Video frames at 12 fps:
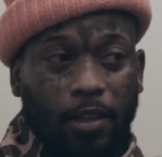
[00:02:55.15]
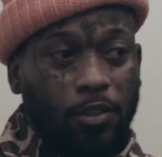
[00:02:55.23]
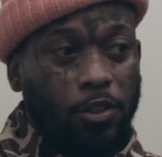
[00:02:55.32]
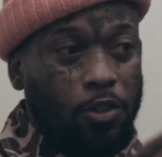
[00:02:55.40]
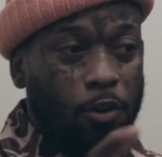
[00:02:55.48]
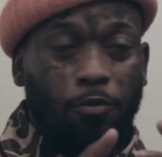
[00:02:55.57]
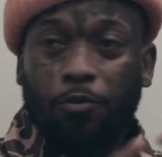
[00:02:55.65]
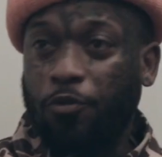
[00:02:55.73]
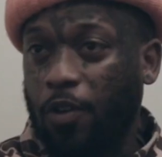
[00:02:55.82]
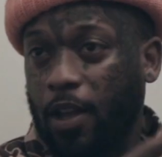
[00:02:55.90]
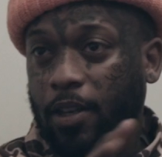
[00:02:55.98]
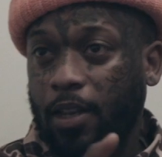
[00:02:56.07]
certain
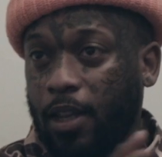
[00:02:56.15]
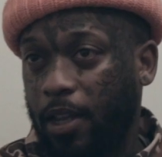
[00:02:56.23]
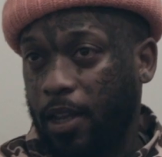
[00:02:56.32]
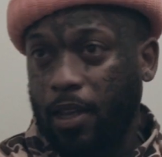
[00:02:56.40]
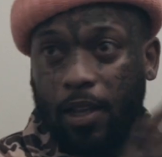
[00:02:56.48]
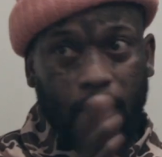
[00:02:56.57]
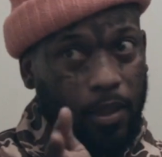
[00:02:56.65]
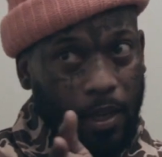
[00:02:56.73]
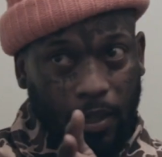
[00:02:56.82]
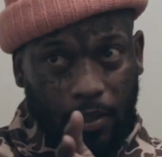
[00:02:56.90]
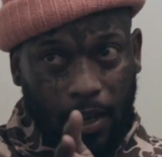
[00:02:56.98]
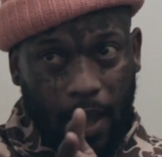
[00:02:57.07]
funding and
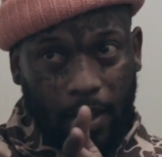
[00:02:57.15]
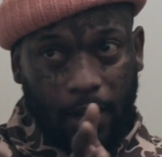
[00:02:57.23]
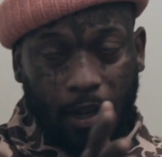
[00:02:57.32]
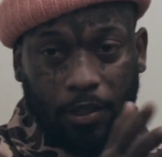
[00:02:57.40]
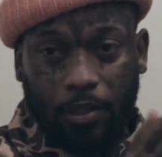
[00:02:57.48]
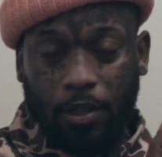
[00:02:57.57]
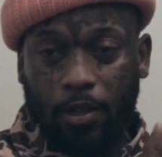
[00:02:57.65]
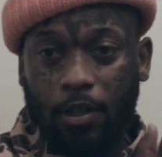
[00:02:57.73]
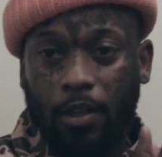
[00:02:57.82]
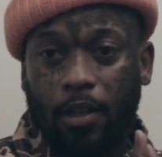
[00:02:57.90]
things of that nature.